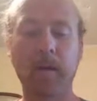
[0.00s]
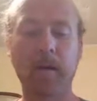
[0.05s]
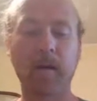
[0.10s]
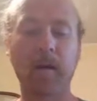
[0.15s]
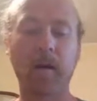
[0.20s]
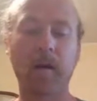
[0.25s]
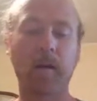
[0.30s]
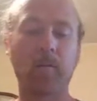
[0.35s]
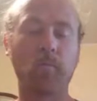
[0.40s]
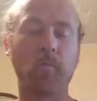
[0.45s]

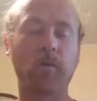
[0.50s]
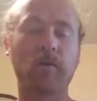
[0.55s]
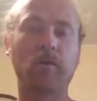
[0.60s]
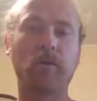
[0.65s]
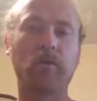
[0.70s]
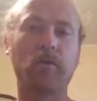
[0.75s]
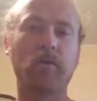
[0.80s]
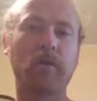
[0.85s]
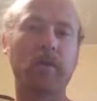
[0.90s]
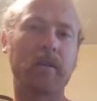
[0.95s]
Um, we're
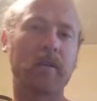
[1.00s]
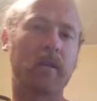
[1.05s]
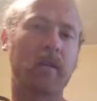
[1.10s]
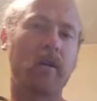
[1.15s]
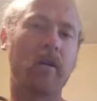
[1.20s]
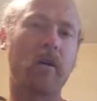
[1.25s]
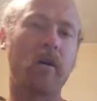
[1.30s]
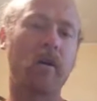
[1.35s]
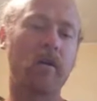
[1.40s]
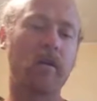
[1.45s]
told that
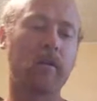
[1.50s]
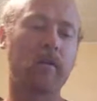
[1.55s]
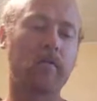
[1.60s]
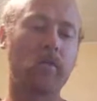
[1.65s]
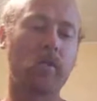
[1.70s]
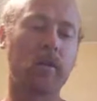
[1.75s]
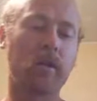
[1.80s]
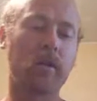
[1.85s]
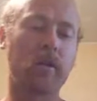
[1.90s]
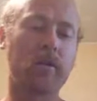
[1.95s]
the olive
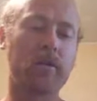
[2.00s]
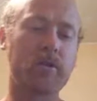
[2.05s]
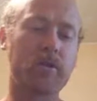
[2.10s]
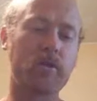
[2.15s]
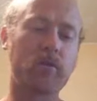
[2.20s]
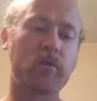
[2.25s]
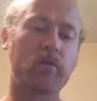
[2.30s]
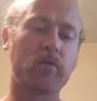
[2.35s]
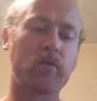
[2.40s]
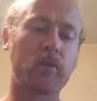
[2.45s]
oil is
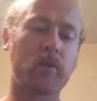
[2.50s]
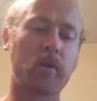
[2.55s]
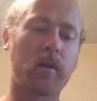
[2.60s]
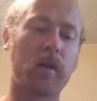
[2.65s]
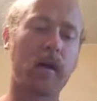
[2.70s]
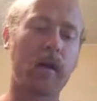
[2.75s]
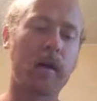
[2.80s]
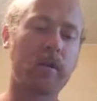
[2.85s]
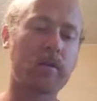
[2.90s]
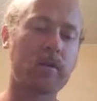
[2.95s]
used for
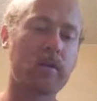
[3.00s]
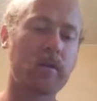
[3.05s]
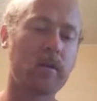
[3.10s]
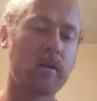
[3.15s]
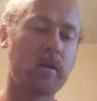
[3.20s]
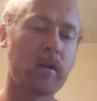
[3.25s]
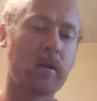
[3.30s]
light